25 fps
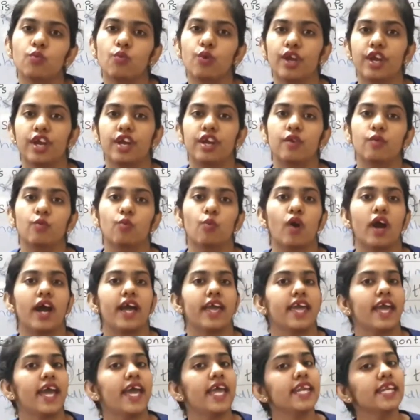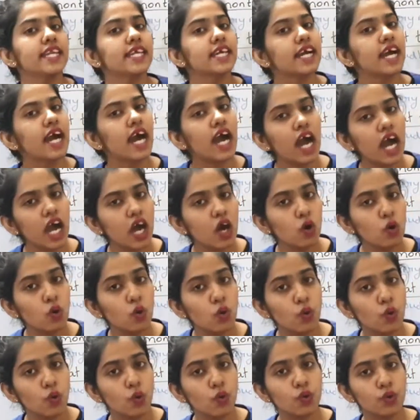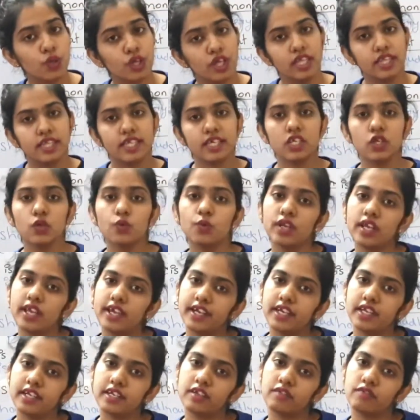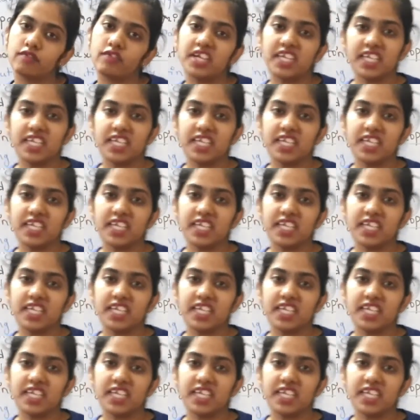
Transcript: where, why and how. Then you will identify